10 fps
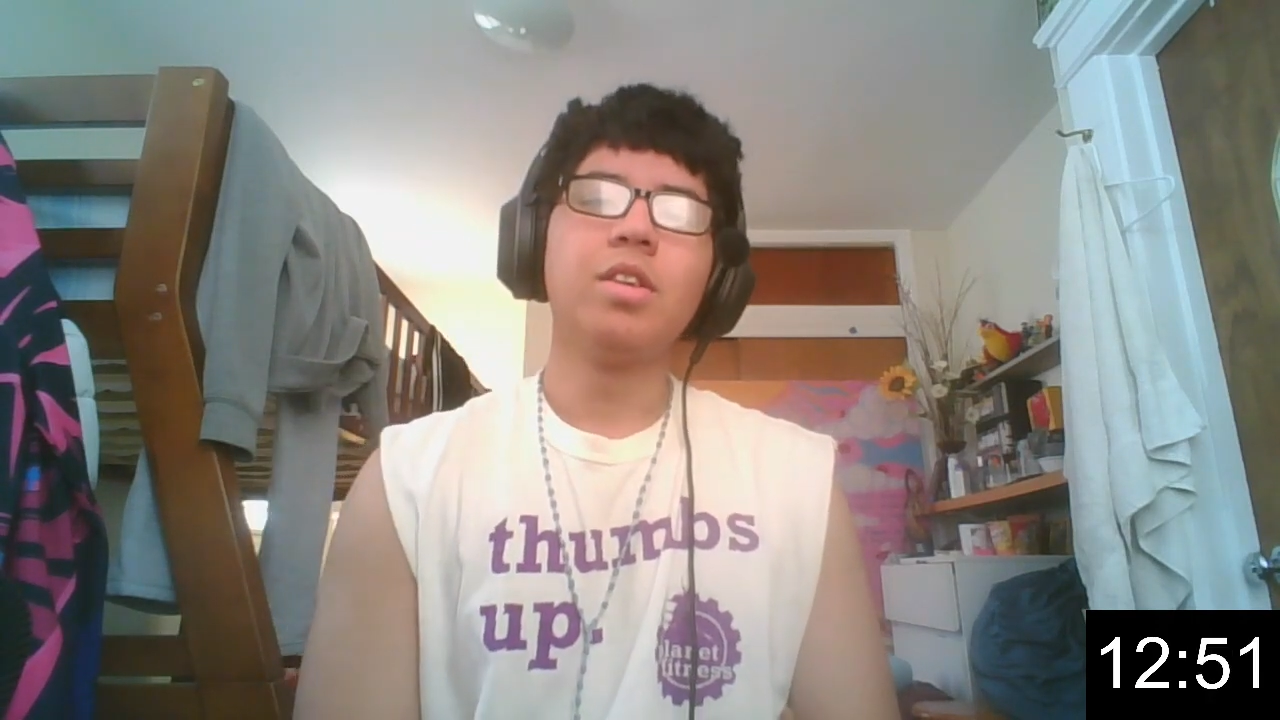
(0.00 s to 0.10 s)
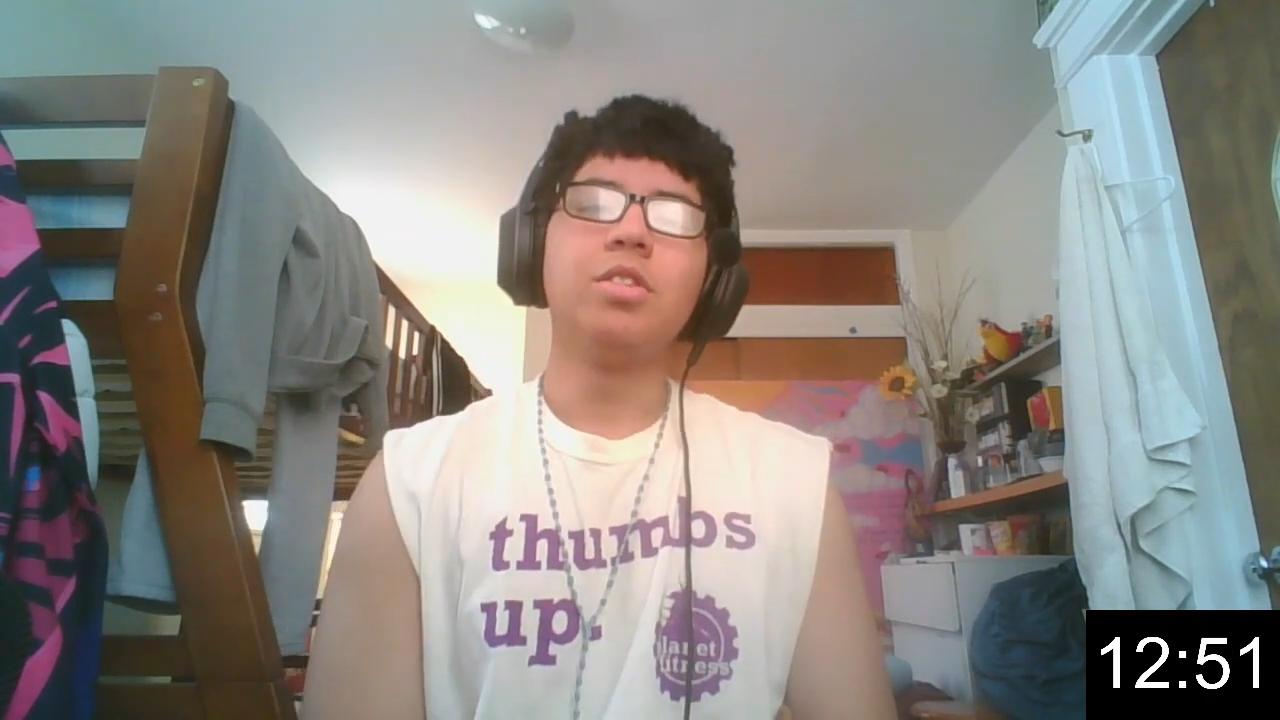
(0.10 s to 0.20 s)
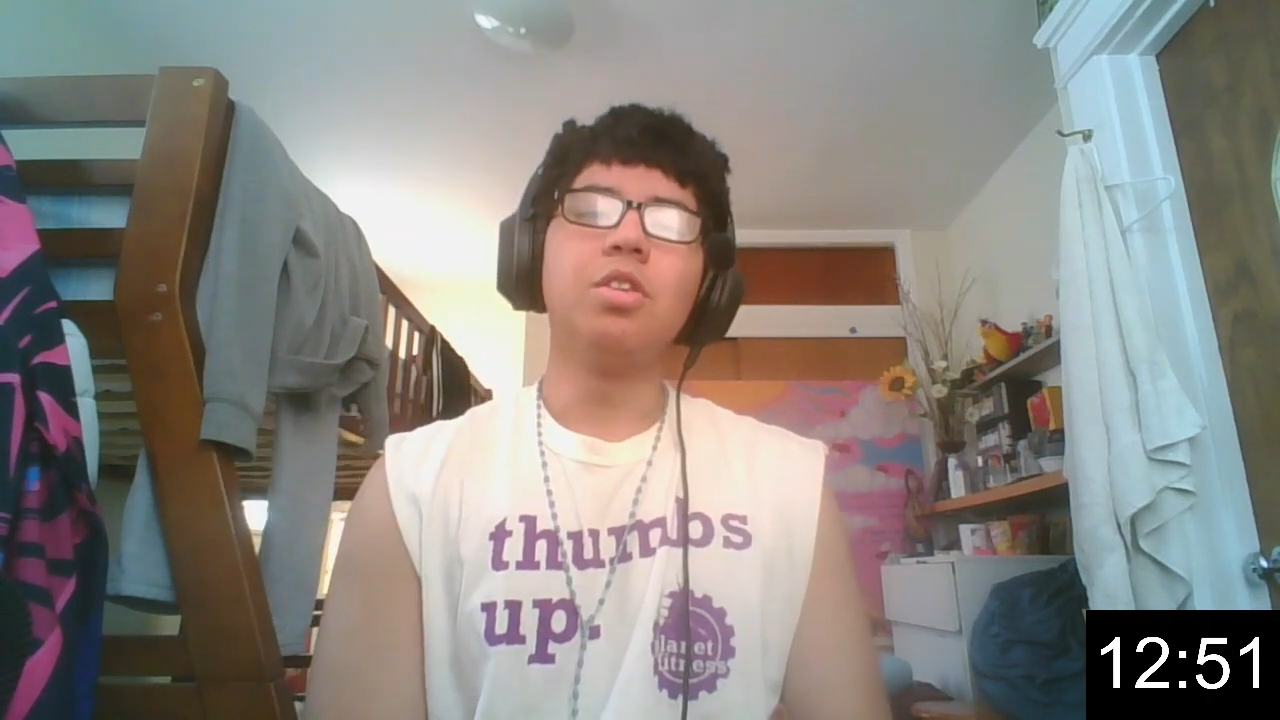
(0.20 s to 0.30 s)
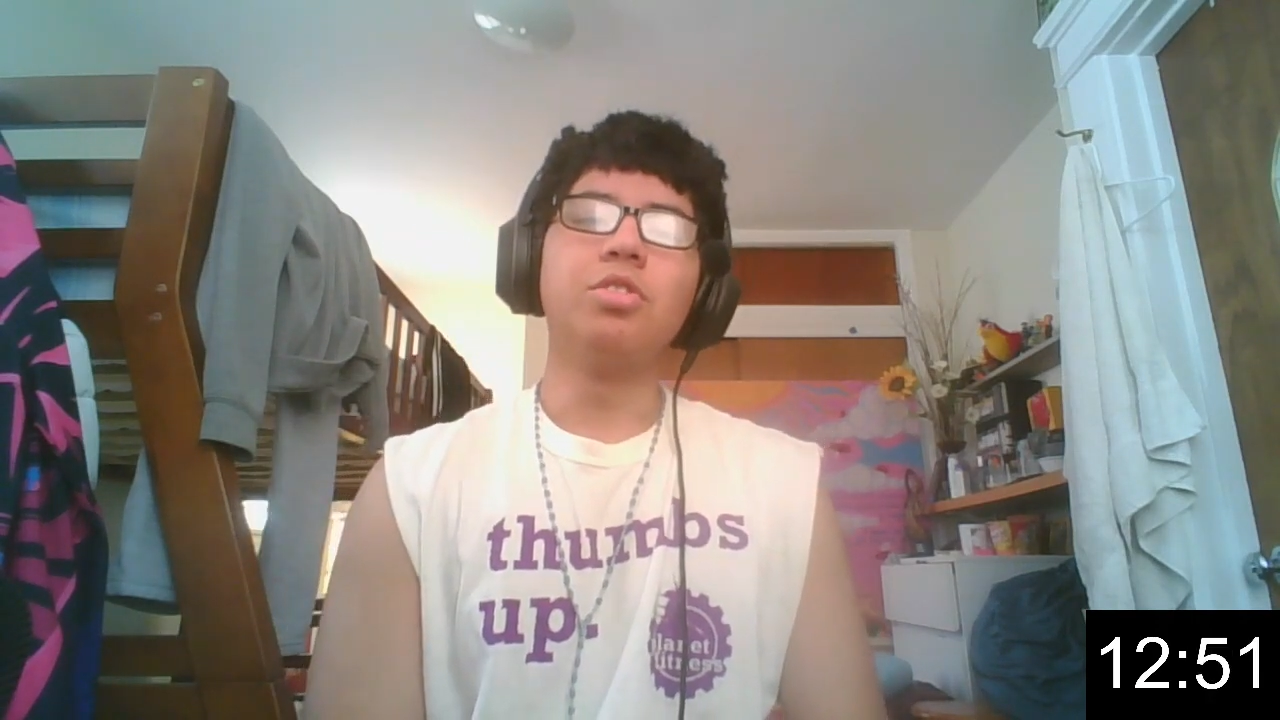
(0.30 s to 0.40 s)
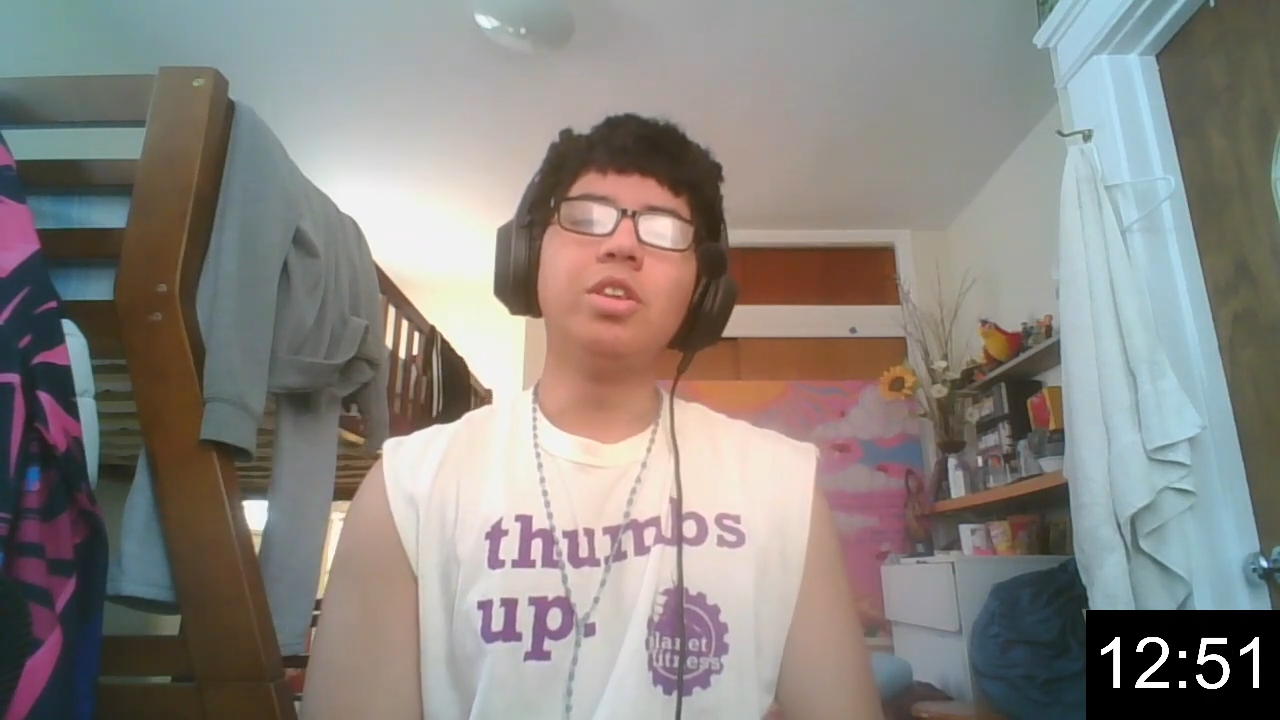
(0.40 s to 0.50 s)

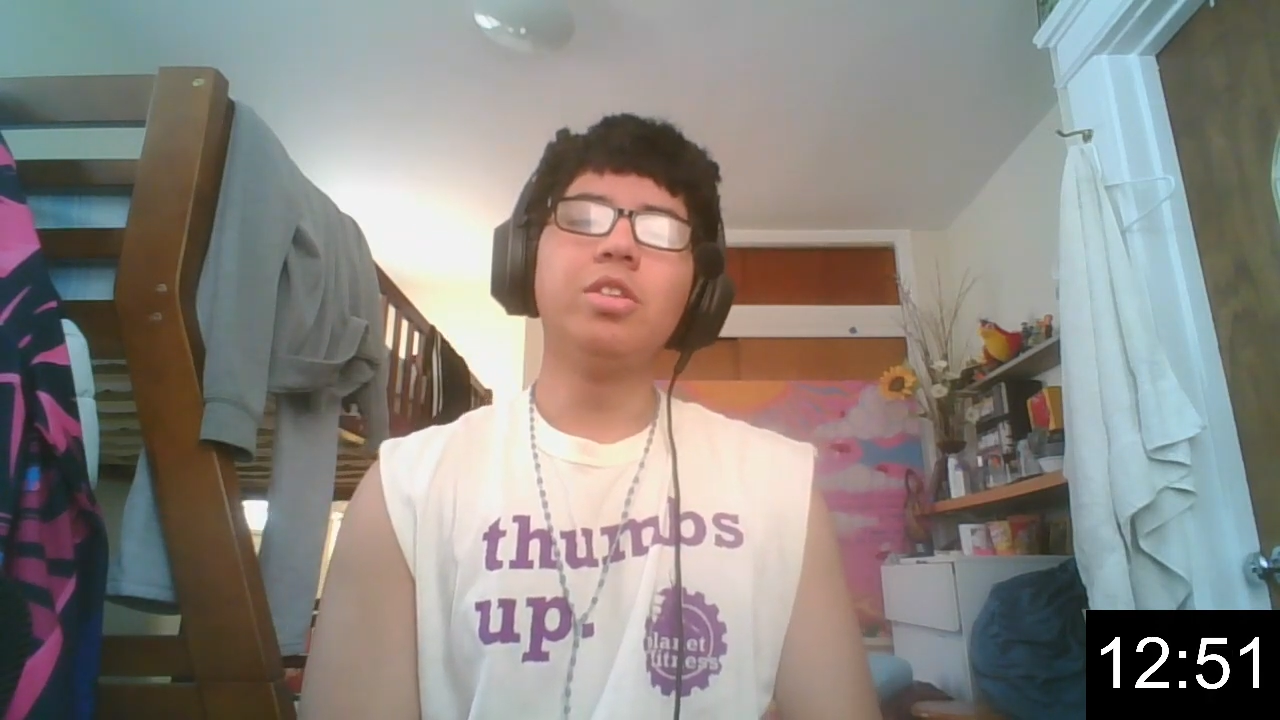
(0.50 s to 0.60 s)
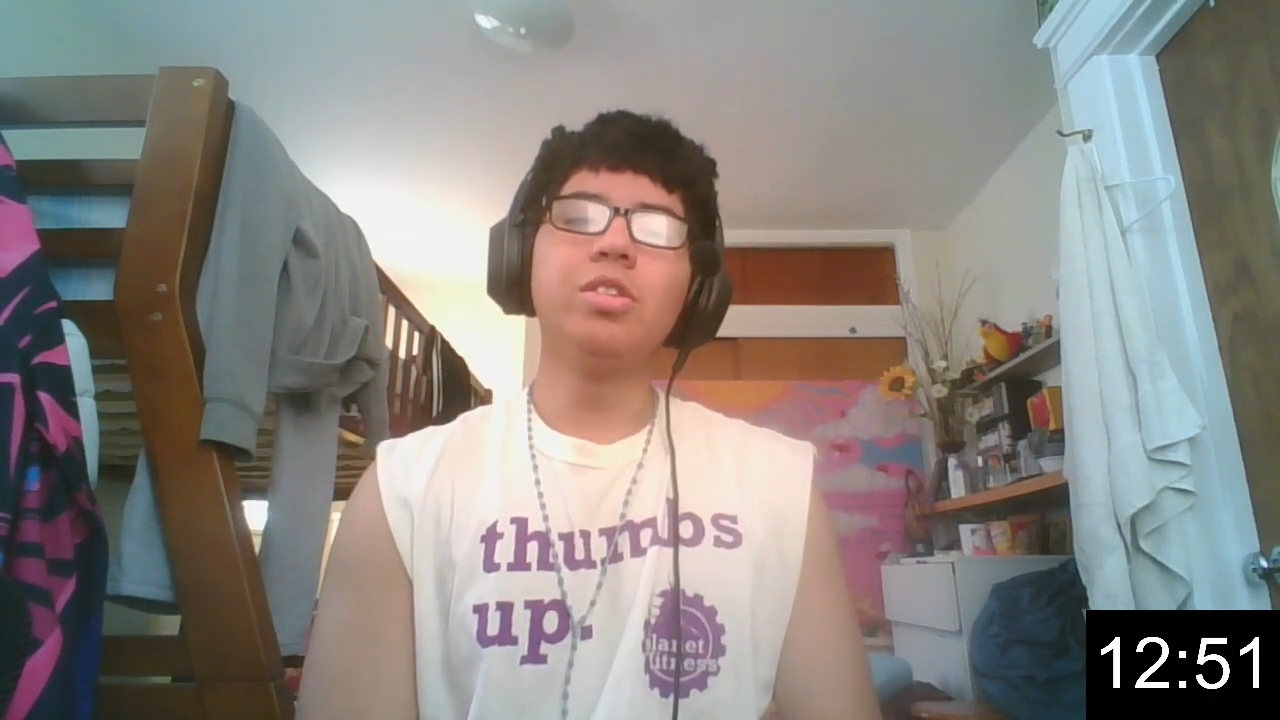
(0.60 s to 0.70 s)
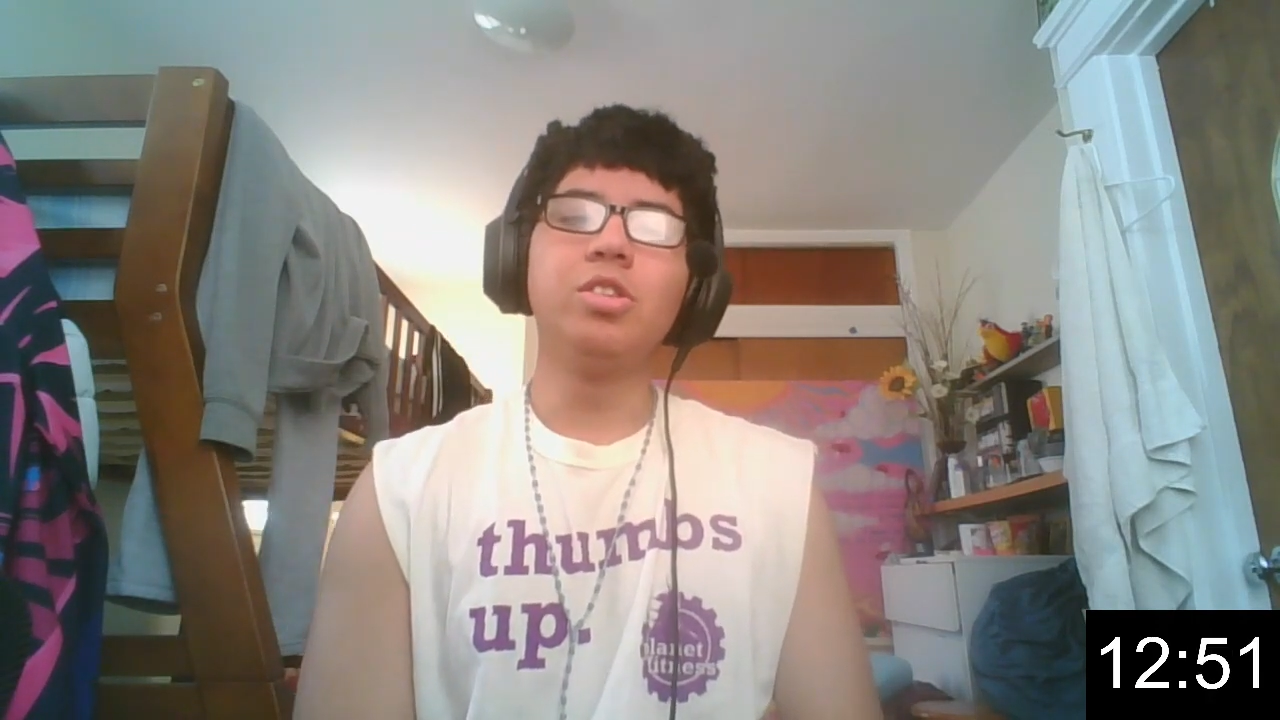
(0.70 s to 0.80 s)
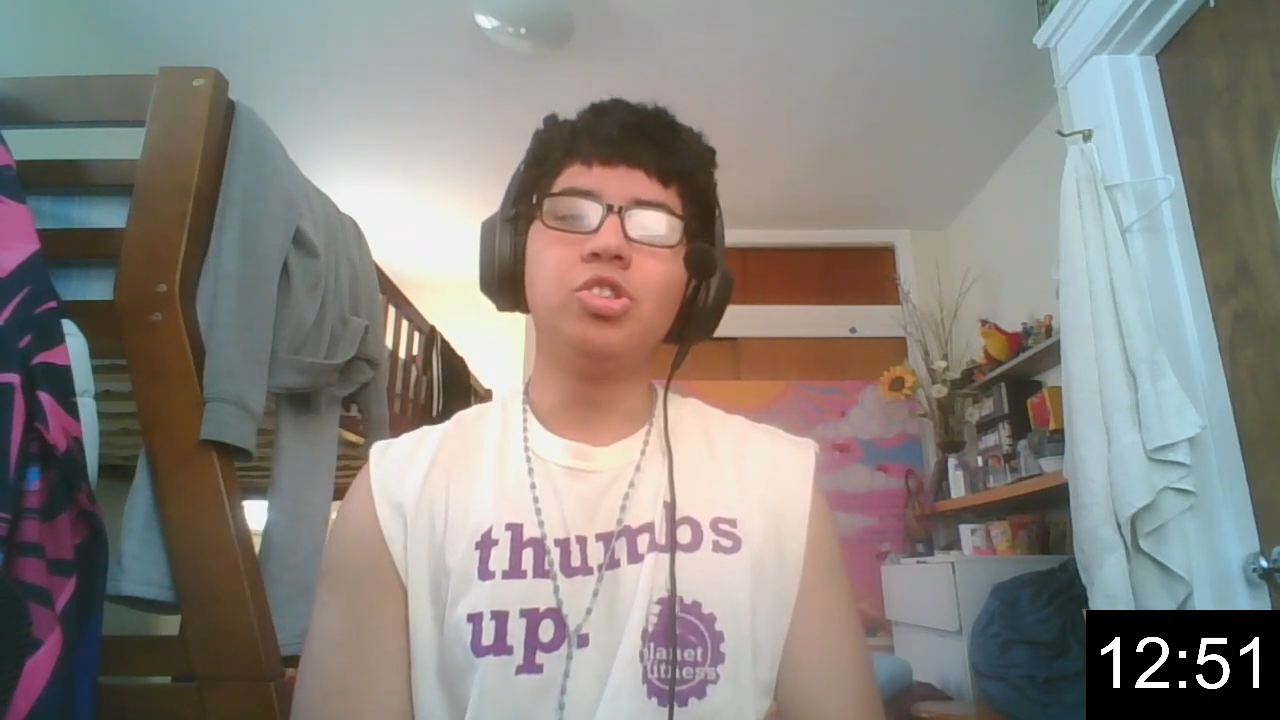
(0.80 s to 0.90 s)
Yo, they literally